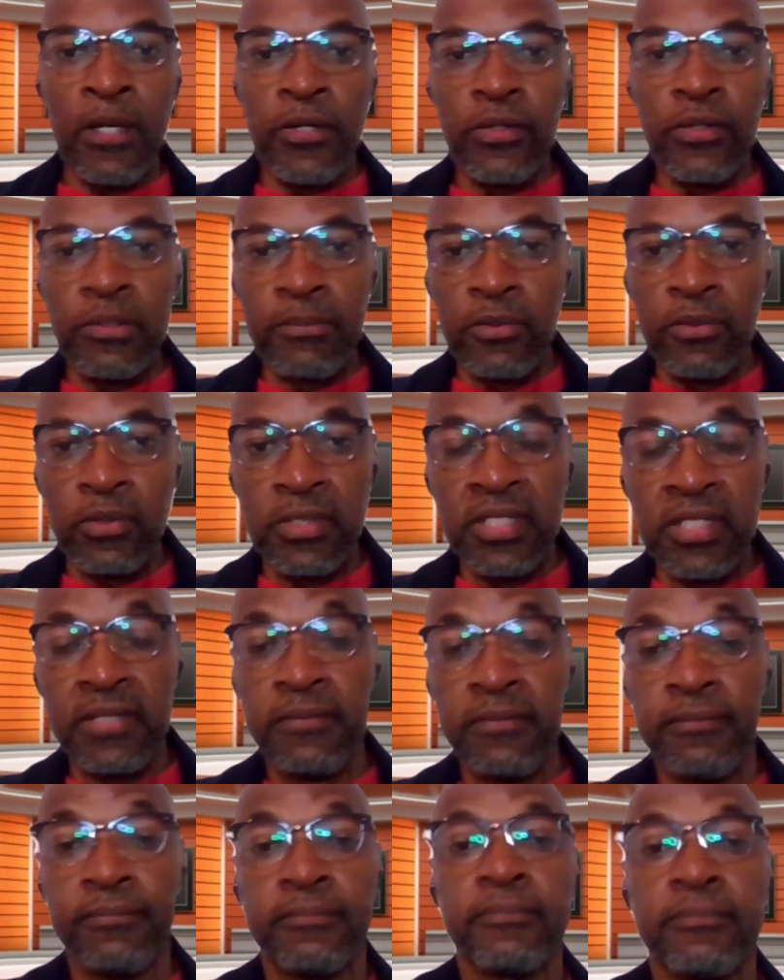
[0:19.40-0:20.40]
Good
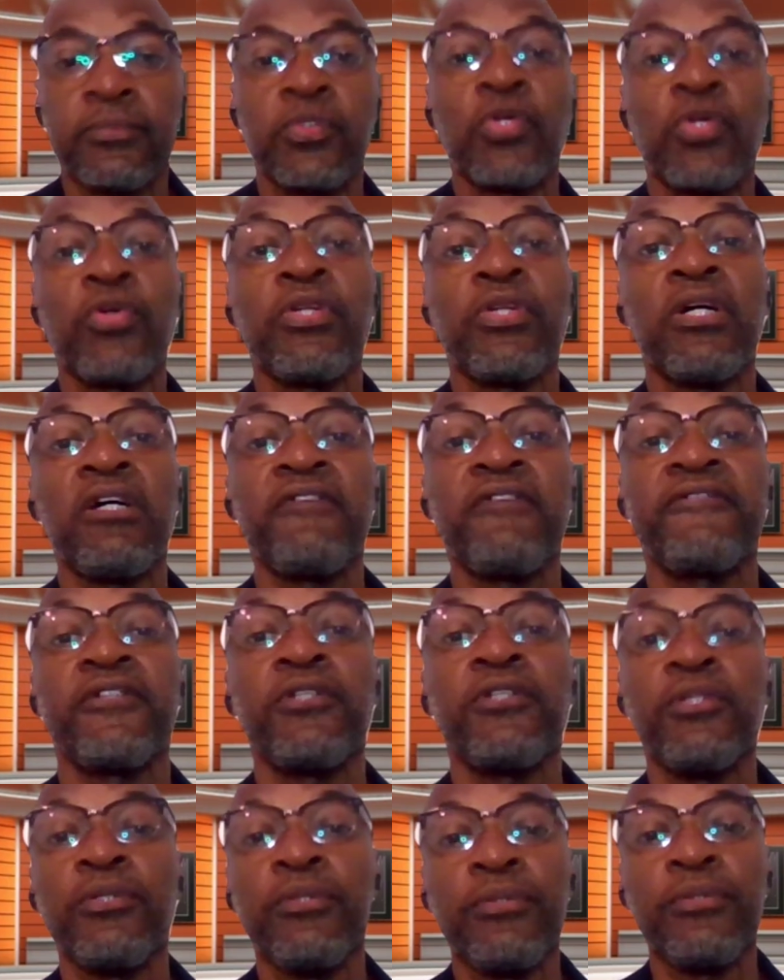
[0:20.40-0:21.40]
morning, good
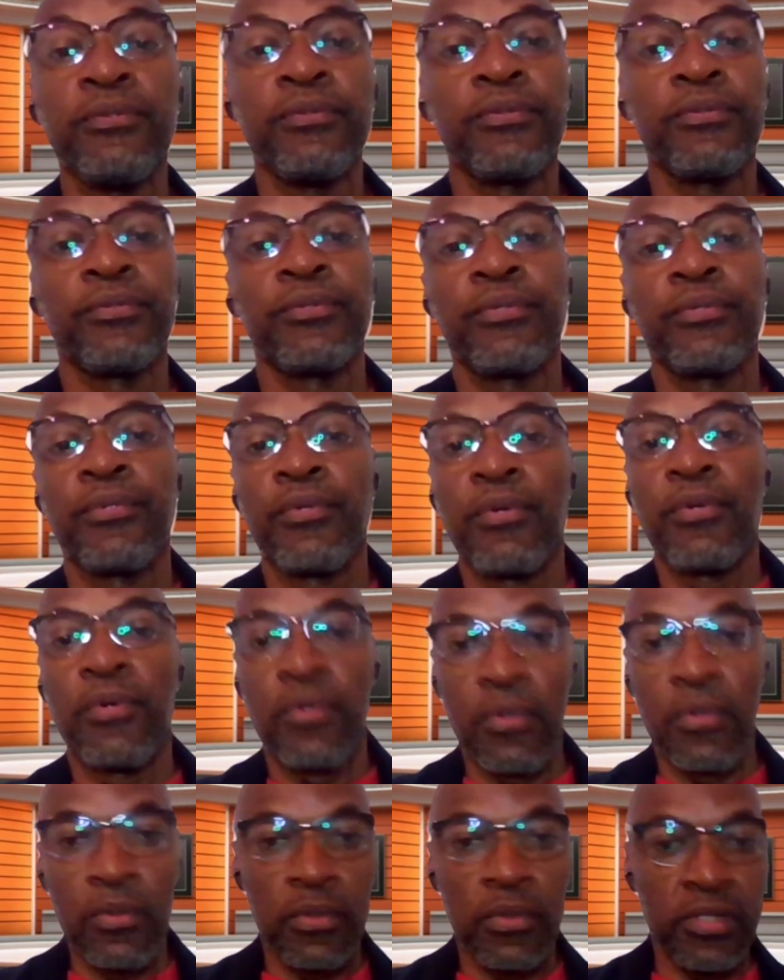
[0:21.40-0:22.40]
afternoon,
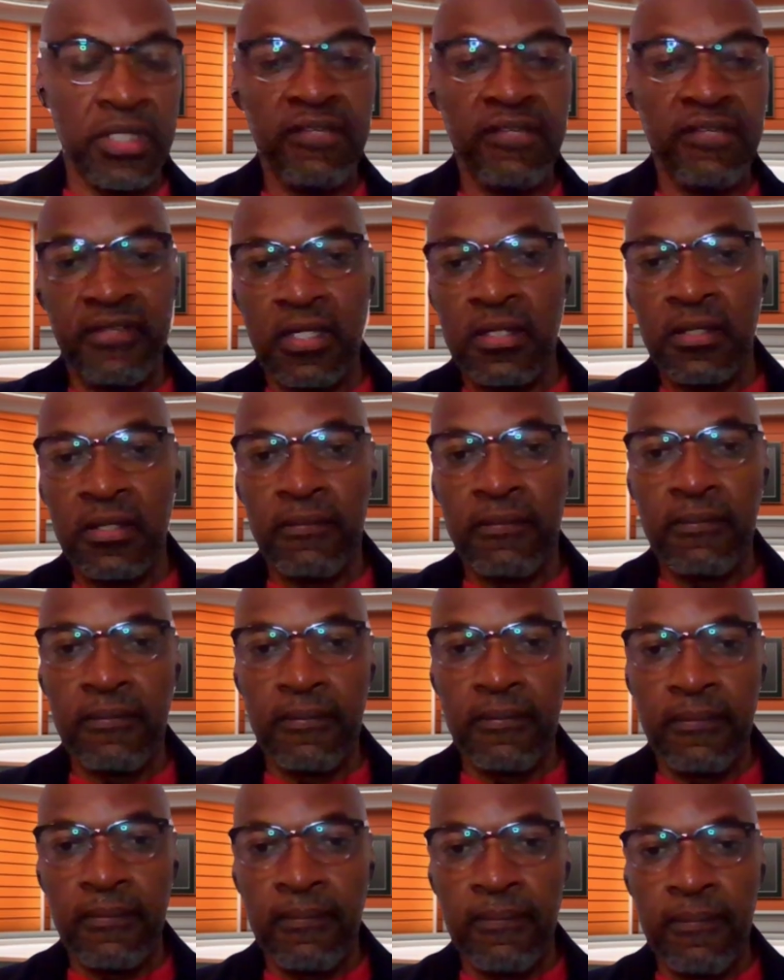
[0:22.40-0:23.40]
or good evening,
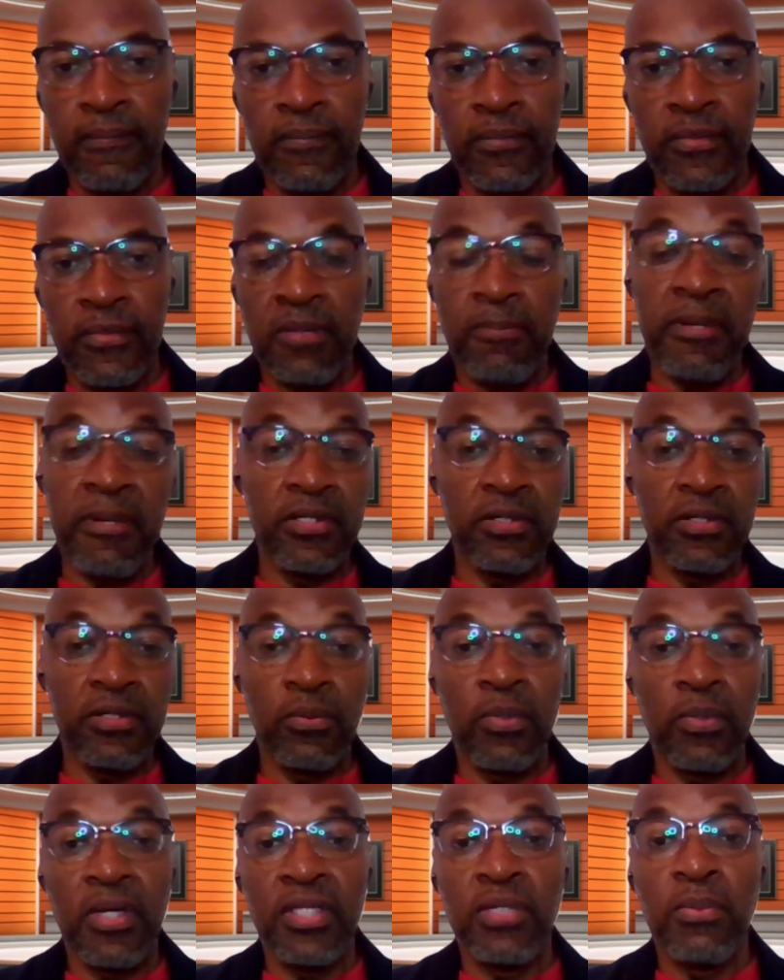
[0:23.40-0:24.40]
depending
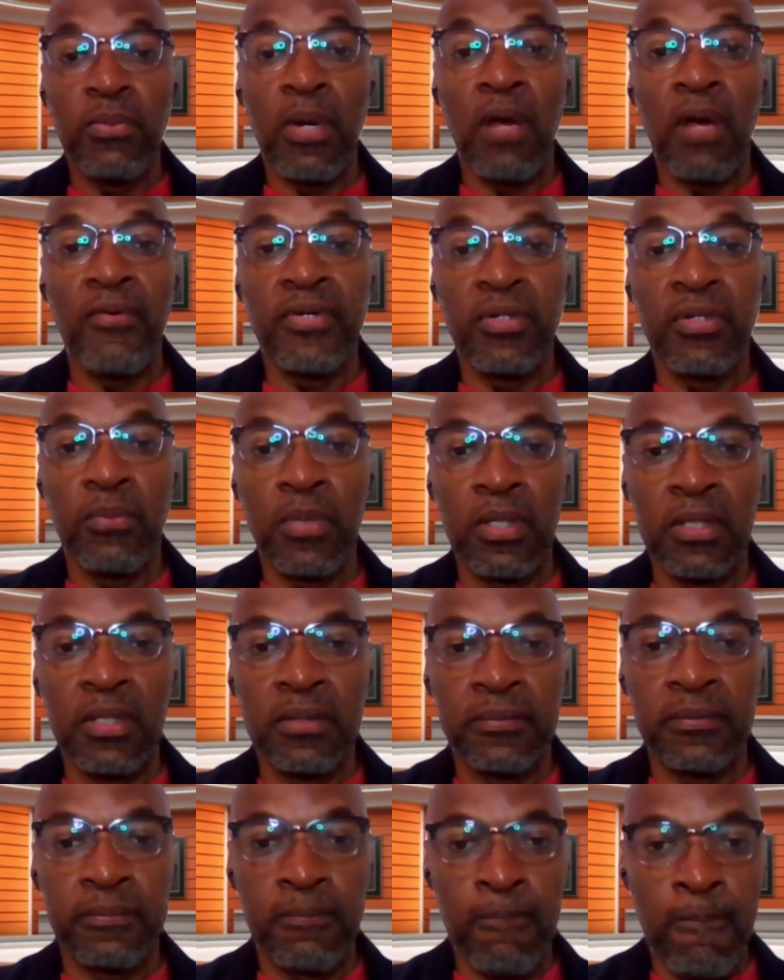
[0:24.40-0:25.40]
on where you are in the
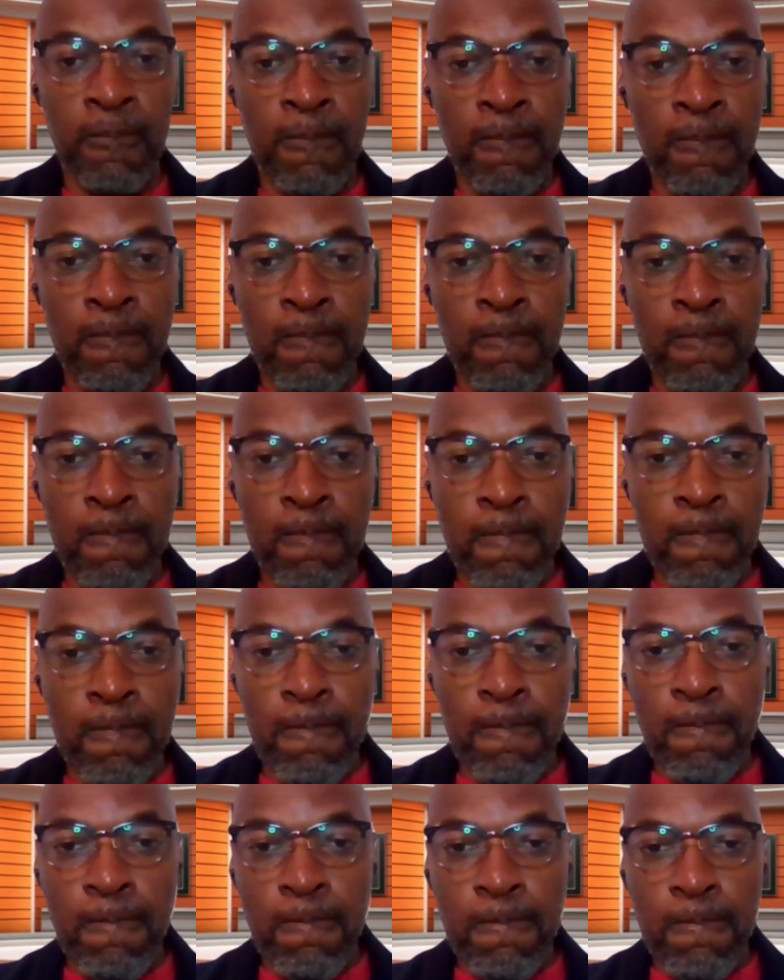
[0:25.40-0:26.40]
world.
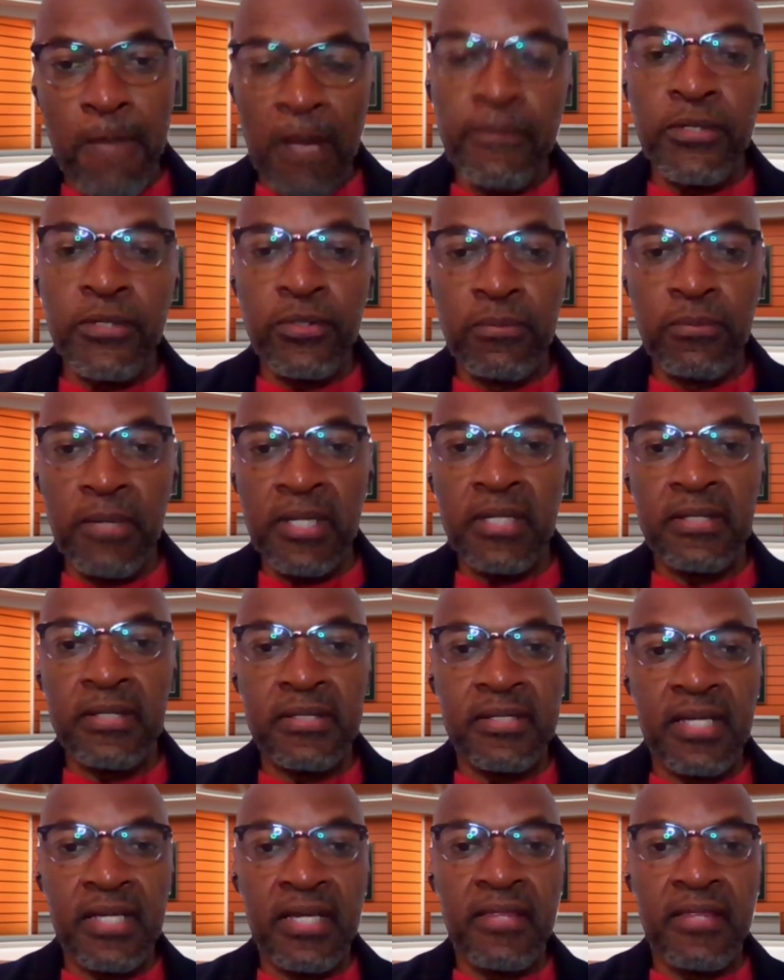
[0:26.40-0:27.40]
I'm Hugh
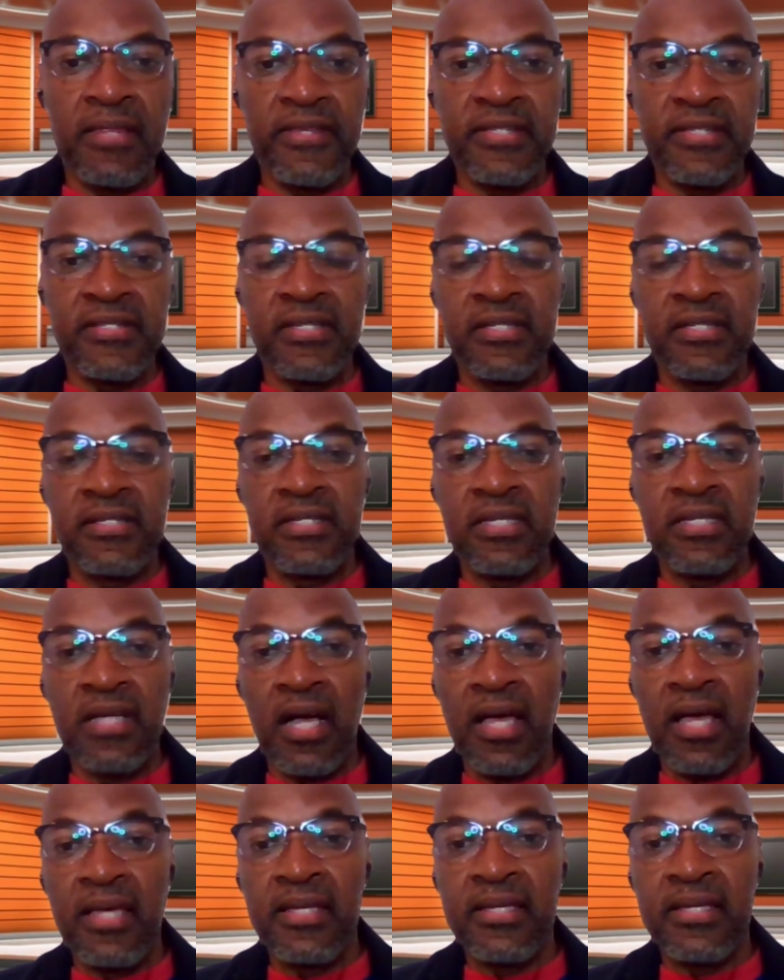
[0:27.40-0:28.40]
Mayers, and this is the
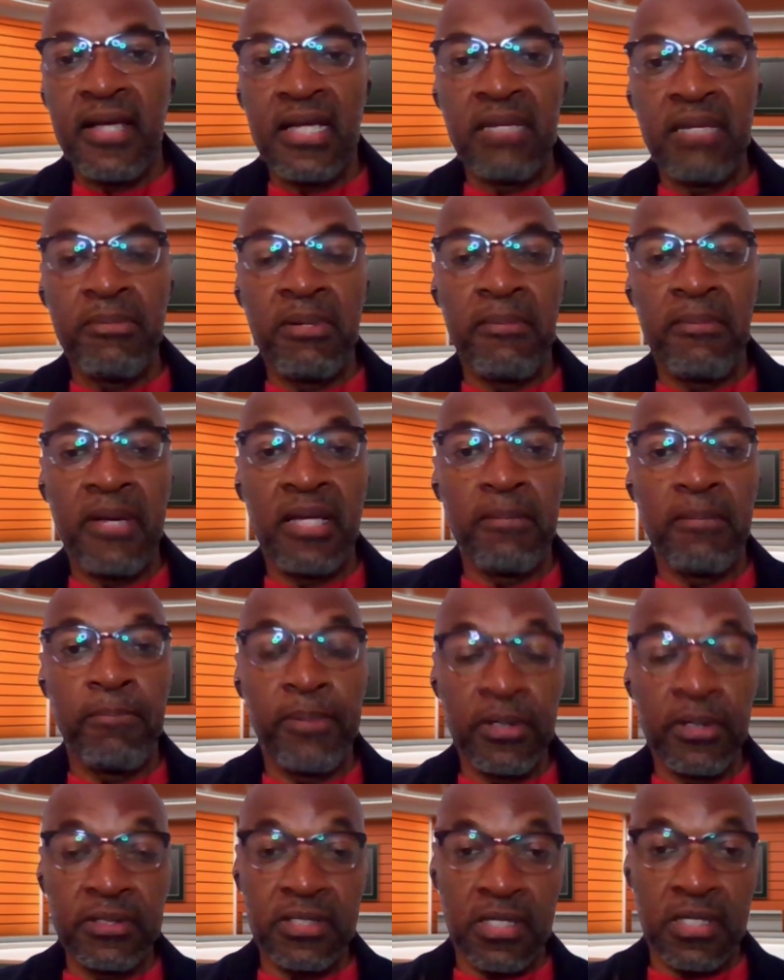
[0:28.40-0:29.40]
High Caliber Man
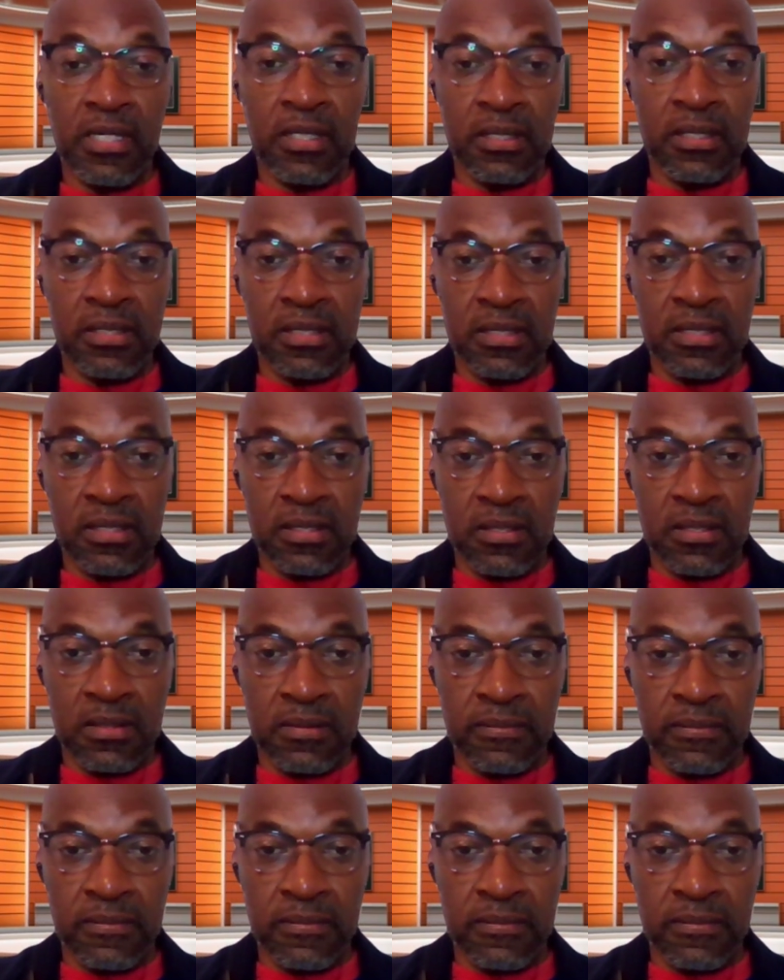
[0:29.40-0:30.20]
podcast.